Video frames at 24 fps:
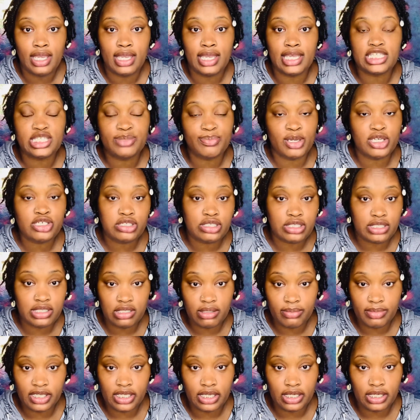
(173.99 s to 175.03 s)
especially in the
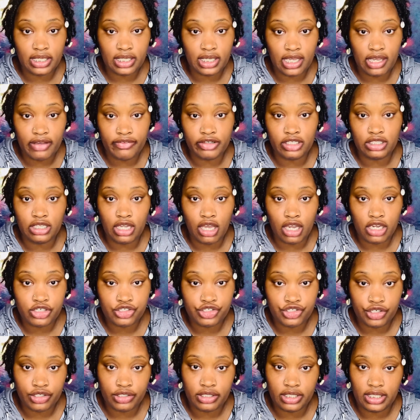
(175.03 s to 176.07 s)
beginning of a lock
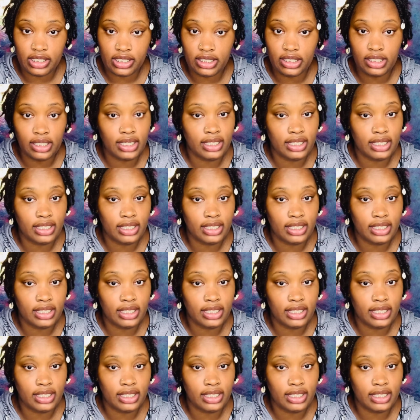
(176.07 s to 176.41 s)
journey,